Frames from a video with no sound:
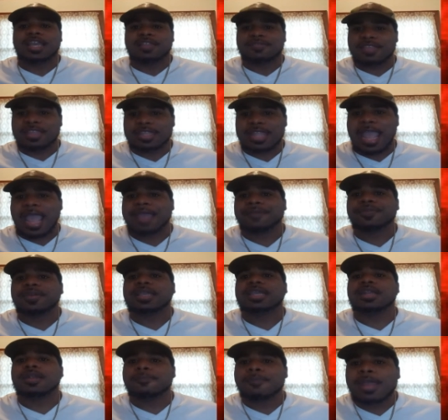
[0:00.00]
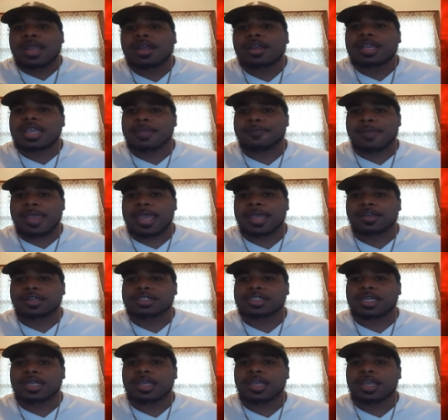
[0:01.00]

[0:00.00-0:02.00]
than African American males.